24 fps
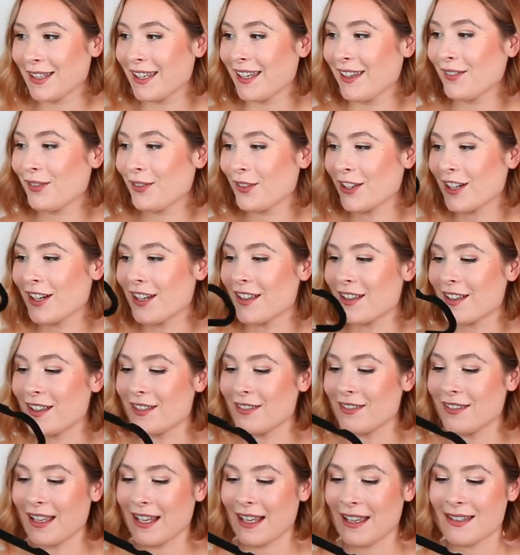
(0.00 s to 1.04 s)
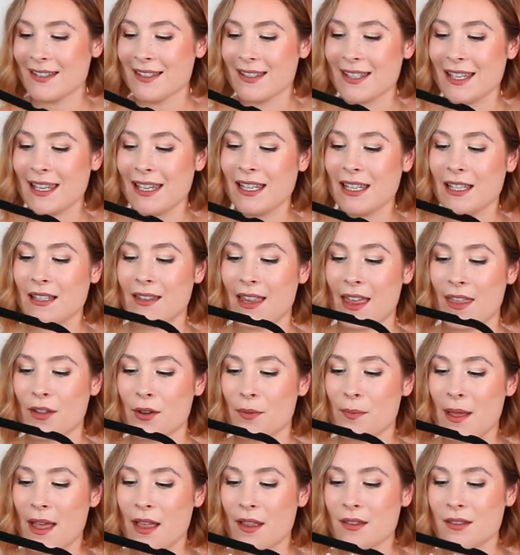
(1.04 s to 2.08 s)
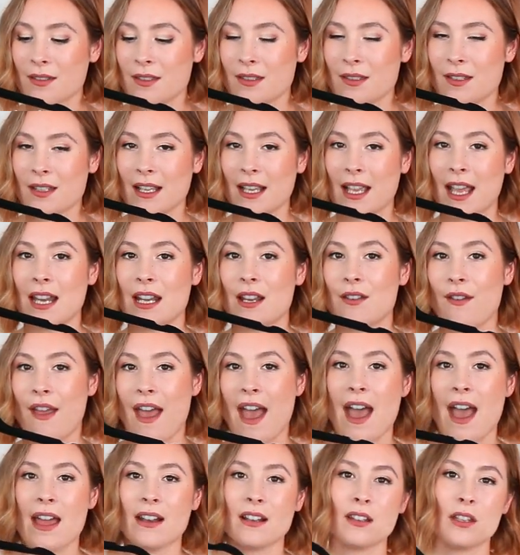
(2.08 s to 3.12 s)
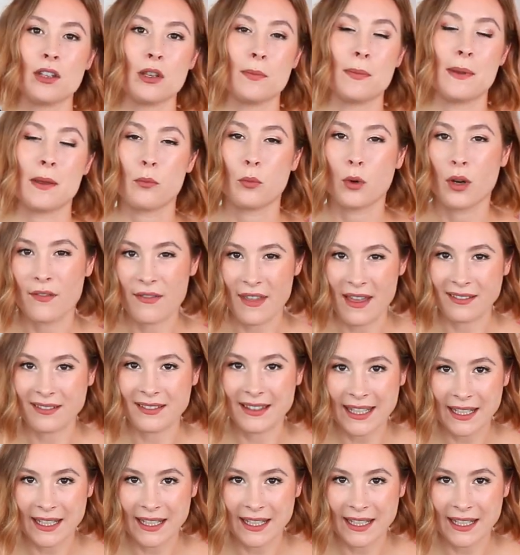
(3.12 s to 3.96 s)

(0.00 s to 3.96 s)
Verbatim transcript: looking for a like a skinny leather belt to kind of add a little bit more of that